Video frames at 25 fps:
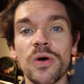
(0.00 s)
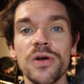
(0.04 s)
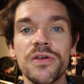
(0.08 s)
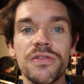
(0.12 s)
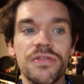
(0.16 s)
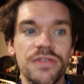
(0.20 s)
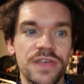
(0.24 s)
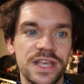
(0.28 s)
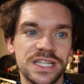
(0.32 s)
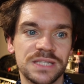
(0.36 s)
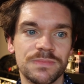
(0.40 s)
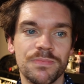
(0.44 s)
Or
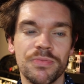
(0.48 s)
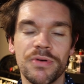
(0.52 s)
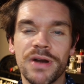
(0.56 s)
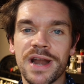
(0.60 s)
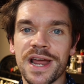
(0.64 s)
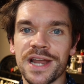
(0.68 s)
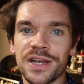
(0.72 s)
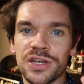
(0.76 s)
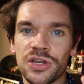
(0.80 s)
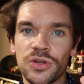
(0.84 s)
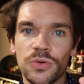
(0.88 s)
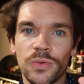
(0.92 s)
this
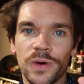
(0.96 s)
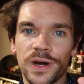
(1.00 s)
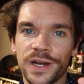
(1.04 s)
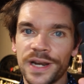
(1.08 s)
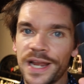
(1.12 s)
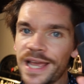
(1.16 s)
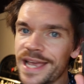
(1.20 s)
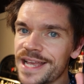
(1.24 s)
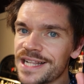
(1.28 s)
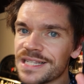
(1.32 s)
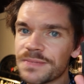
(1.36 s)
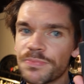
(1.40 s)
brand new
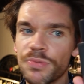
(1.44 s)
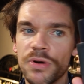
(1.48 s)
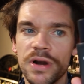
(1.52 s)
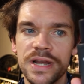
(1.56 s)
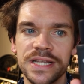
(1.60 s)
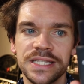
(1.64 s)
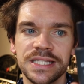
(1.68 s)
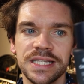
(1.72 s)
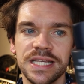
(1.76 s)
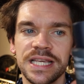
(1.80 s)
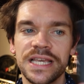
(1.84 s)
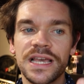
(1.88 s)
one, it's
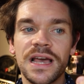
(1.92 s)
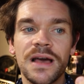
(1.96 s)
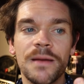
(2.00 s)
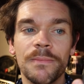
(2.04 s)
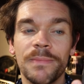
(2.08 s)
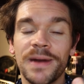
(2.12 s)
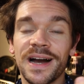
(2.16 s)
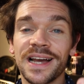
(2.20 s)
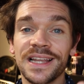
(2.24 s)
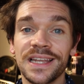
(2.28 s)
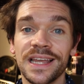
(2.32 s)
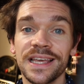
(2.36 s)
pricey,
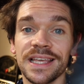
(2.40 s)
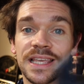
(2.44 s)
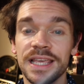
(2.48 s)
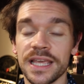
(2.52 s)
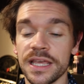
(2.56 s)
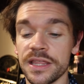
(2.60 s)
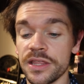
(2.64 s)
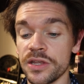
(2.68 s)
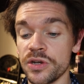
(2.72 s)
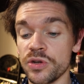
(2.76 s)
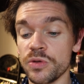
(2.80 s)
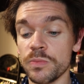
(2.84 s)
but I
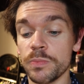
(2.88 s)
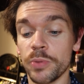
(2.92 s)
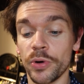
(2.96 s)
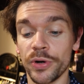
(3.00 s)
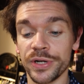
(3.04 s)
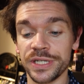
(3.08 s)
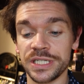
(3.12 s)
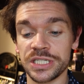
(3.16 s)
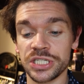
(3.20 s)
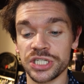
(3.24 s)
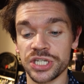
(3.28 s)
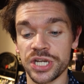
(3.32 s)
like it, the new
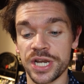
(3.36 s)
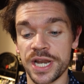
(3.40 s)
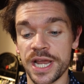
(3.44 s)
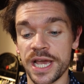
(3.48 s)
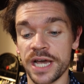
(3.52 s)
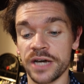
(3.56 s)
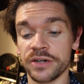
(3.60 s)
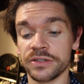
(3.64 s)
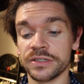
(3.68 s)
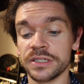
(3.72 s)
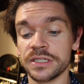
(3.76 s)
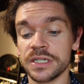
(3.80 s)
Boy de
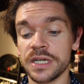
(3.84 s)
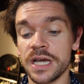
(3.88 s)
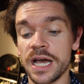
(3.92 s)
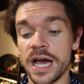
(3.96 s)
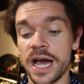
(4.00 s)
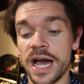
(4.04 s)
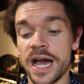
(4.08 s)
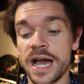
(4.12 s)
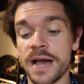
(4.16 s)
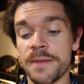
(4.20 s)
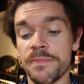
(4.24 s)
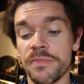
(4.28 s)
Chanel.
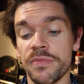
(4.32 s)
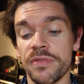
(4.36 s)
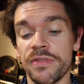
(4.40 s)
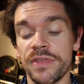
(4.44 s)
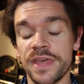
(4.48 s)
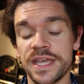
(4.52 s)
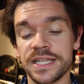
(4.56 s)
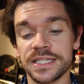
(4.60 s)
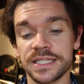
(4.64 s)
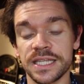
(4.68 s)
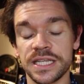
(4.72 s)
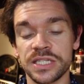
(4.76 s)

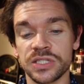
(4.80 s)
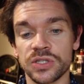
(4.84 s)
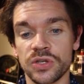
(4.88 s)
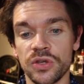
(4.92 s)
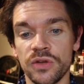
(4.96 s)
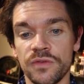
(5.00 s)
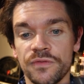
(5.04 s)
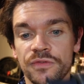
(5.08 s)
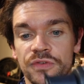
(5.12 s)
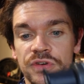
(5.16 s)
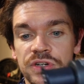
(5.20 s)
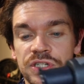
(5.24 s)
This is
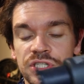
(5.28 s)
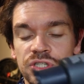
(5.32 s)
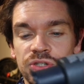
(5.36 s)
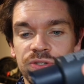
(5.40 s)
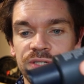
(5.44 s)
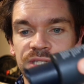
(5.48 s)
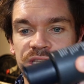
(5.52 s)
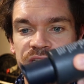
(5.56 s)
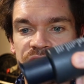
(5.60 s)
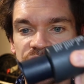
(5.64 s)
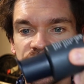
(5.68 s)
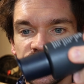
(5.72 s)
good for
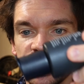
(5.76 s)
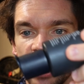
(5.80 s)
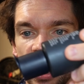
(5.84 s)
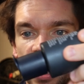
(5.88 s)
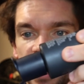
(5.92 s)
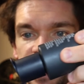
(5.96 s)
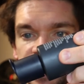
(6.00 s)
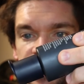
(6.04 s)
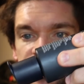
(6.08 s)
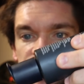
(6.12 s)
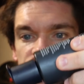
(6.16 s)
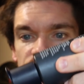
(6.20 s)
reducing
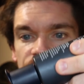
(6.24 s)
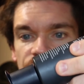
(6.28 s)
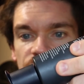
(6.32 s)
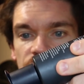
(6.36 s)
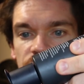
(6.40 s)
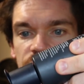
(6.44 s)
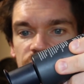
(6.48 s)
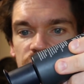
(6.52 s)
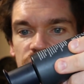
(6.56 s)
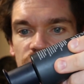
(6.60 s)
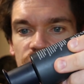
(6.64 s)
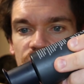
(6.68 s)
shine, so if
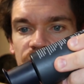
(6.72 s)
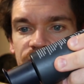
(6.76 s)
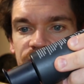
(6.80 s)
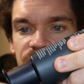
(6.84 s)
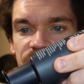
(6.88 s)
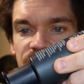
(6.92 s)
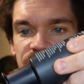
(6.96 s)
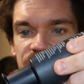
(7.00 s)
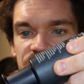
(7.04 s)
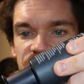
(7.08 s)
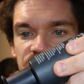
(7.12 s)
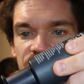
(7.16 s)
you do have a
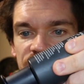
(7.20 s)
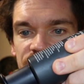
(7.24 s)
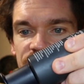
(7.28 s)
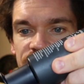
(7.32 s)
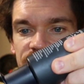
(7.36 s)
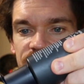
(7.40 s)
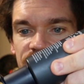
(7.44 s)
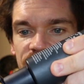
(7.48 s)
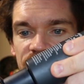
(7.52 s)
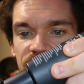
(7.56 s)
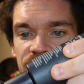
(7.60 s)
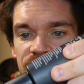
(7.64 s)
slightly shiny
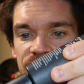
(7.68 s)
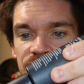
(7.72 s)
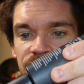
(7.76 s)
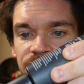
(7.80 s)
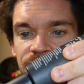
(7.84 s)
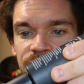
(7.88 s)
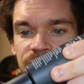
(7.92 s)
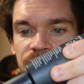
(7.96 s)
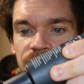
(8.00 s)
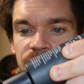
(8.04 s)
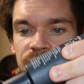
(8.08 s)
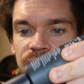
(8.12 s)
skin,
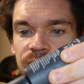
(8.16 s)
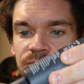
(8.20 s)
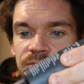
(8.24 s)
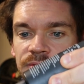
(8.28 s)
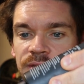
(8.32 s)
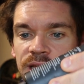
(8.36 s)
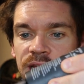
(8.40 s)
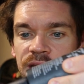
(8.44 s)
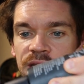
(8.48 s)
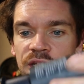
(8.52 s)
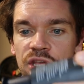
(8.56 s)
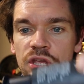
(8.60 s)

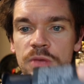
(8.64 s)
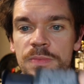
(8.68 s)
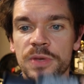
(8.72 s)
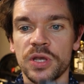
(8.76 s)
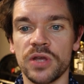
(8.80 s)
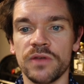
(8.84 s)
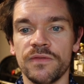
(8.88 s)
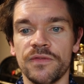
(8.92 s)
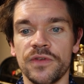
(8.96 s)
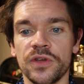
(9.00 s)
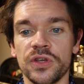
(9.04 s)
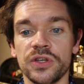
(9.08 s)
then it could be
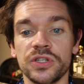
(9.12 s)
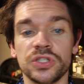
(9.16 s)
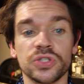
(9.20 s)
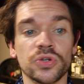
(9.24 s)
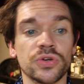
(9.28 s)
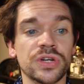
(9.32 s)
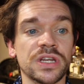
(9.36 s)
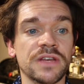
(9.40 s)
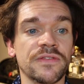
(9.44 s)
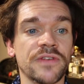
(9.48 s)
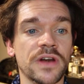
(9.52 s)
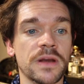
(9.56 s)
good for you. You
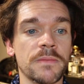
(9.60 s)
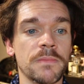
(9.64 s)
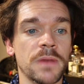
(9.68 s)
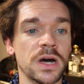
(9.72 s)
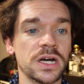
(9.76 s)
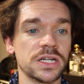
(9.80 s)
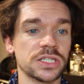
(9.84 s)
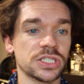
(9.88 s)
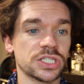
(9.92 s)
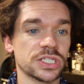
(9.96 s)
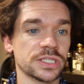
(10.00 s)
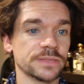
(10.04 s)
don't need very
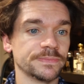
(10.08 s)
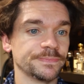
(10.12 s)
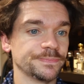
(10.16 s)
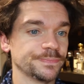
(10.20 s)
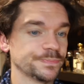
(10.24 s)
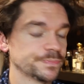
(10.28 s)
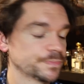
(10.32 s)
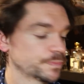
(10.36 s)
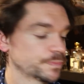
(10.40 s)
much.